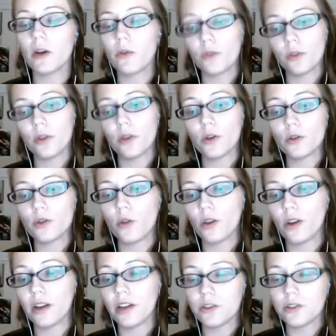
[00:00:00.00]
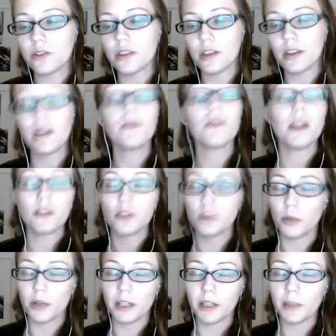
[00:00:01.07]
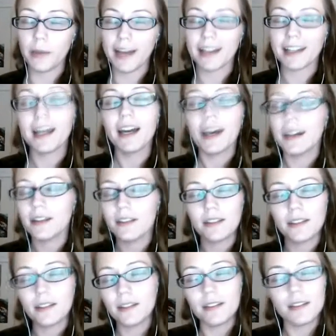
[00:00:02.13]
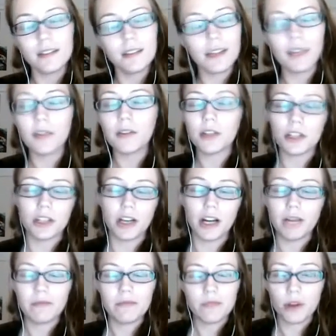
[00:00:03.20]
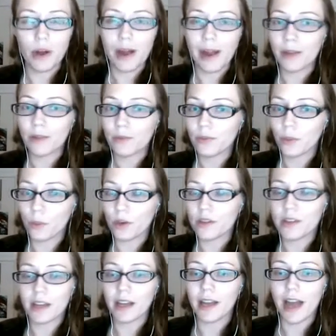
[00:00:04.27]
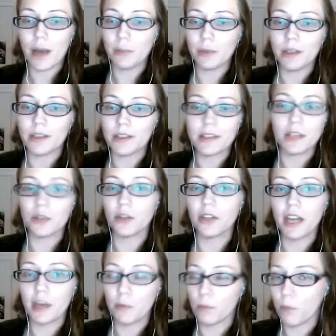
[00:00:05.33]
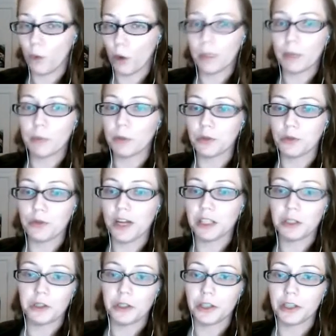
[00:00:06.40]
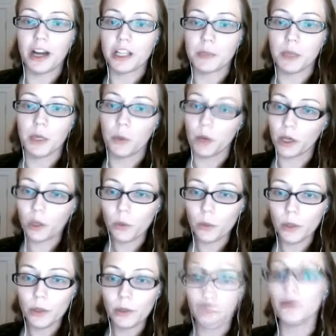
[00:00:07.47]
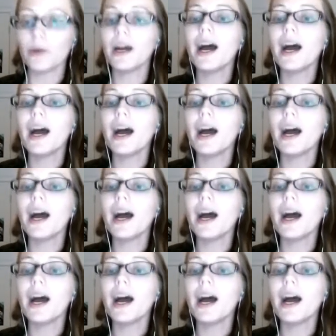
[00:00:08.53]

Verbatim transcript: for those who are interested, if they do bring it back, give it a shot, try it. The worst that could happen is that you gain more people to follow your cosplay work. Woo!